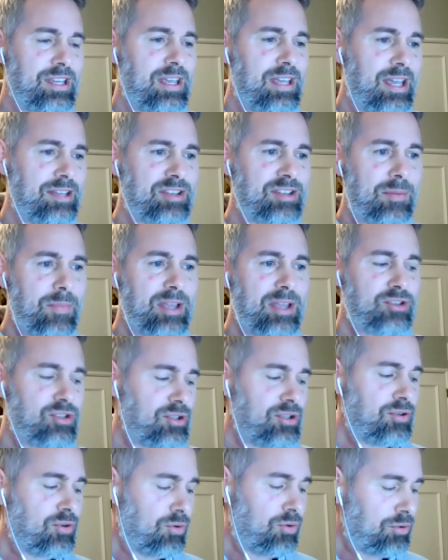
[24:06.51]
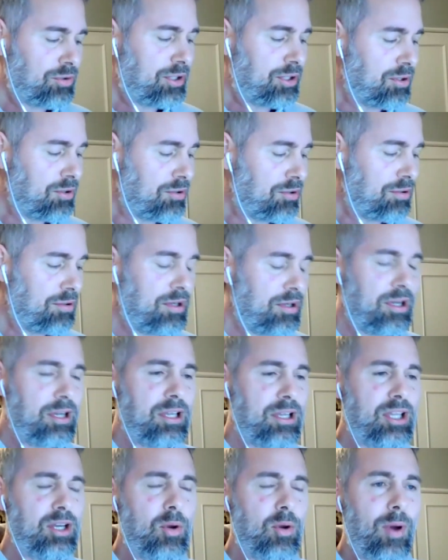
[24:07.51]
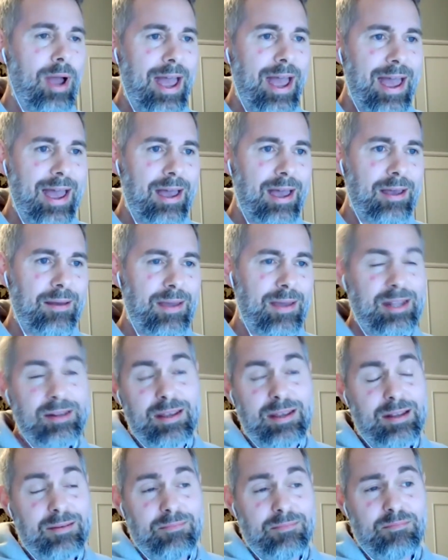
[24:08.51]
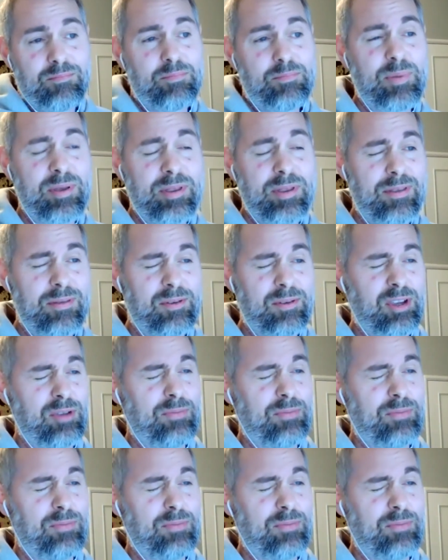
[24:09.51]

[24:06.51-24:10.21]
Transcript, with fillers: As I mentioned earlier, you know, and, and the